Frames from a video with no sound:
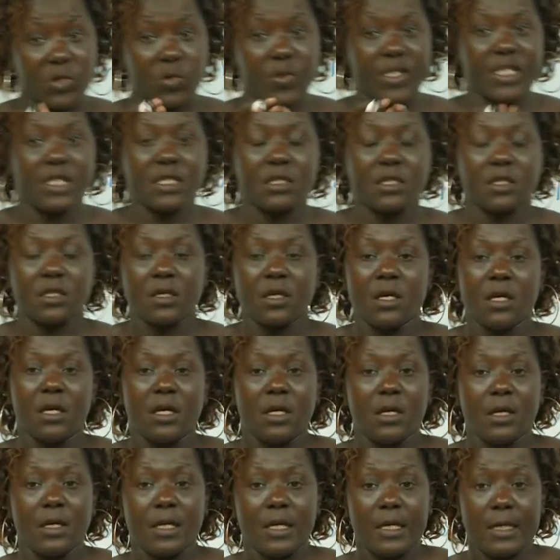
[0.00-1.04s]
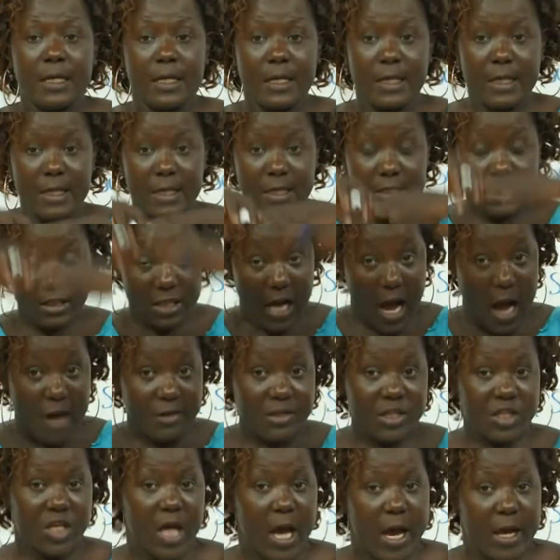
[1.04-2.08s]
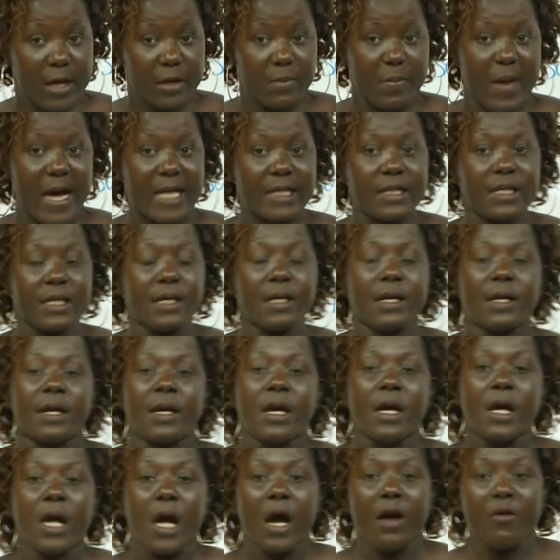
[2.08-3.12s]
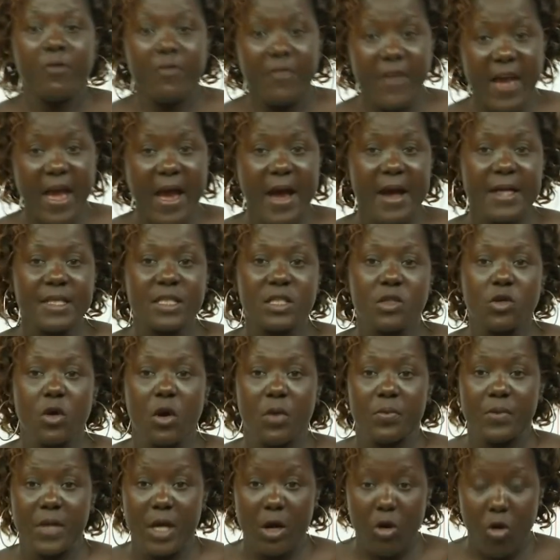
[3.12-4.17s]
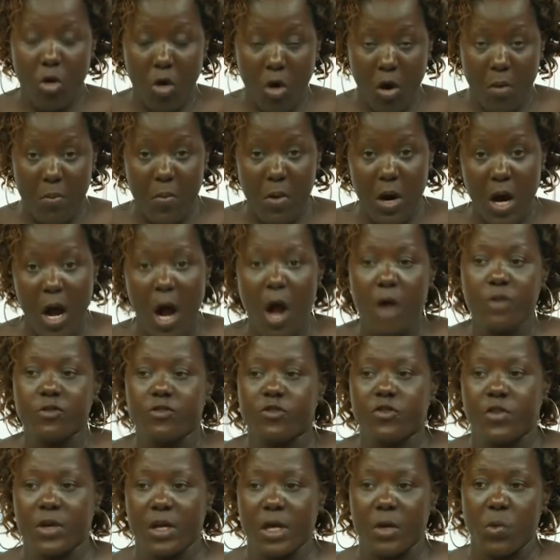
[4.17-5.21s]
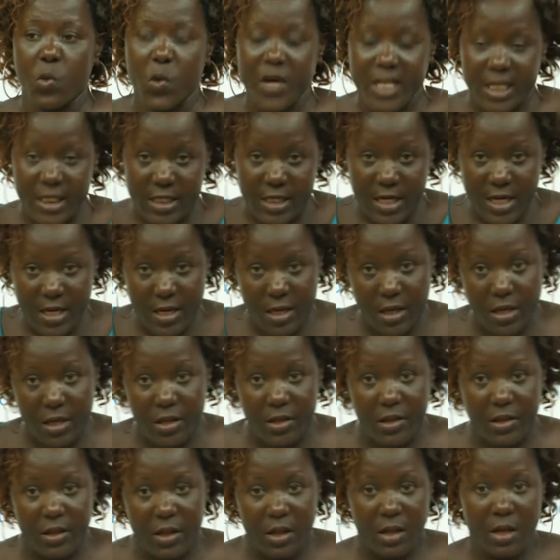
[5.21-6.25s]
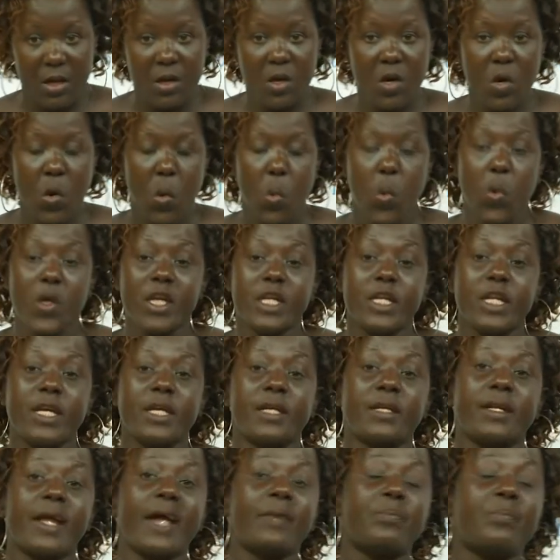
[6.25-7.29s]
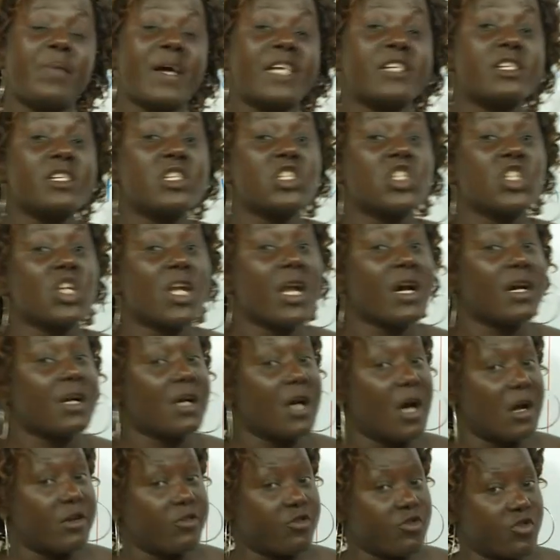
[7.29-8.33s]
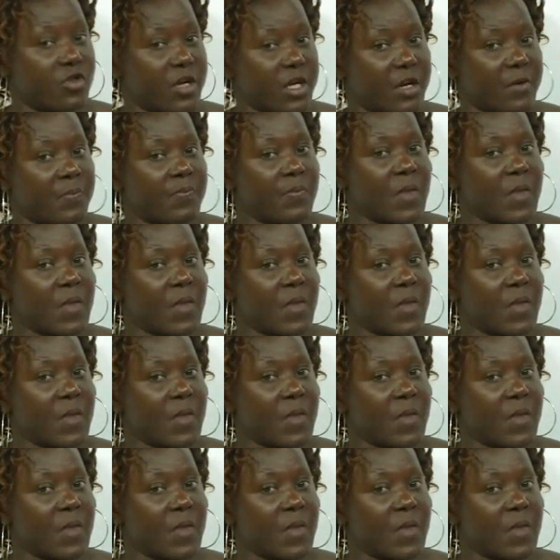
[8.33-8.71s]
which is outside, but the affairs of the home country, within that particular country.